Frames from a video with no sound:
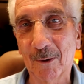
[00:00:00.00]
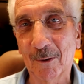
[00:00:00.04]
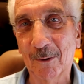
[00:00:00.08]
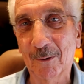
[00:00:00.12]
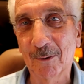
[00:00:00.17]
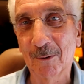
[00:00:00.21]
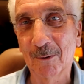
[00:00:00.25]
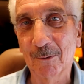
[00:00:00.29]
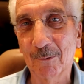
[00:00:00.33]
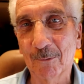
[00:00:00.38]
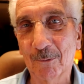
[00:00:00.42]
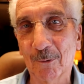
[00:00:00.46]

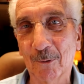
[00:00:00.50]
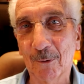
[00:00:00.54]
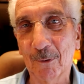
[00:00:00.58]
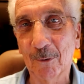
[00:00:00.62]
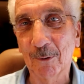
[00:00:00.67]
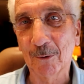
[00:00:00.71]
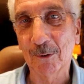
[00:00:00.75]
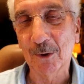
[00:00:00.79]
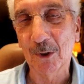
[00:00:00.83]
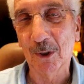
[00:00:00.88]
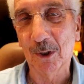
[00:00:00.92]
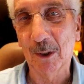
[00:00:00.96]
checking my
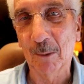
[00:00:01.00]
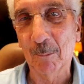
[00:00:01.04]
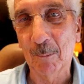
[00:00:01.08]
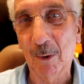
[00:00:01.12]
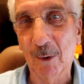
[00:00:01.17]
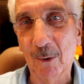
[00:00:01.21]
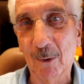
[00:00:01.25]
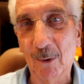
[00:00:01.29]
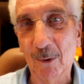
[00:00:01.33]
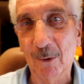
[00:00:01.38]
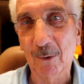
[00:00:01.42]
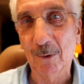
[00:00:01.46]
heart, and you
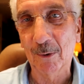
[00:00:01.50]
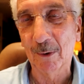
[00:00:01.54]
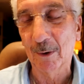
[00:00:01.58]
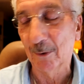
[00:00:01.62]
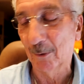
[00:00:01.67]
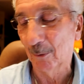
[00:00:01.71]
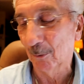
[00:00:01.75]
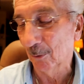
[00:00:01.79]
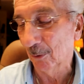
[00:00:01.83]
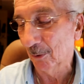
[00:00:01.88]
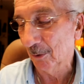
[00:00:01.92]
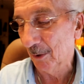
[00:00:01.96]
looked at my
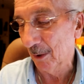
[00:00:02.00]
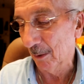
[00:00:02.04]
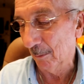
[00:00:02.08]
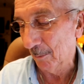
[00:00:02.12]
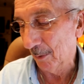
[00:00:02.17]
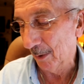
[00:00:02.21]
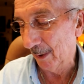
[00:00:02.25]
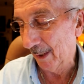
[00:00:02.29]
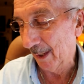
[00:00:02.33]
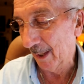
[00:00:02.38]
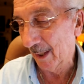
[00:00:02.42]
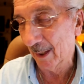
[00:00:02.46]
hands and you
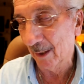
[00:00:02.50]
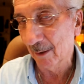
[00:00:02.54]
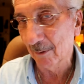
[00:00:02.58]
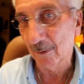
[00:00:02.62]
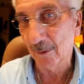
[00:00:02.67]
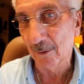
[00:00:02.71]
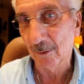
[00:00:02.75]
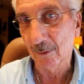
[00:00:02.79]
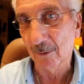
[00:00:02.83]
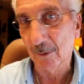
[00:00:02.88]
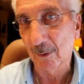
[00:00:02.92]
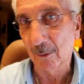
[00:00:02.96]
said,
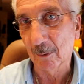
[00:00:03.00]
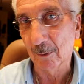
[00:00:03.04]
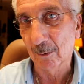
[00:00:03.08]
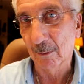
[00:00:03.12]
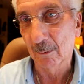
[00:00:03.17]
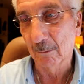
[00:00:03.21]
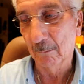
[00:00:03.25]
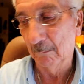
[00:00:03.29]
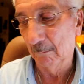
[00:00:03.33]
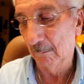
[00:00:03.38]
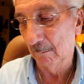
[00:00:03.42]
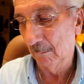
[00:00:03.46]

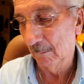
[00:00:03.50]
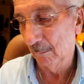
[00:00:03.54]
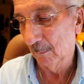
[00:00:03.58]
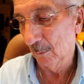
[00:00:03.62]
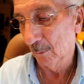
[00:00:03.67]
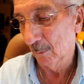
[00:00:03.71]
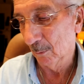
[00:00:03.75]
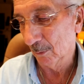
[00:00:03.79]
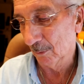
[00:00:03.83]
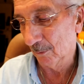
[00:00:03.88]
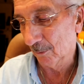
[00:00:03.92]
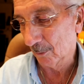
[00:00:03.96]
"What's going
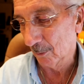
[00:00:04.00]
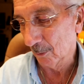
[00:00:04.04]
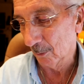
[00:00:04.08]
on?"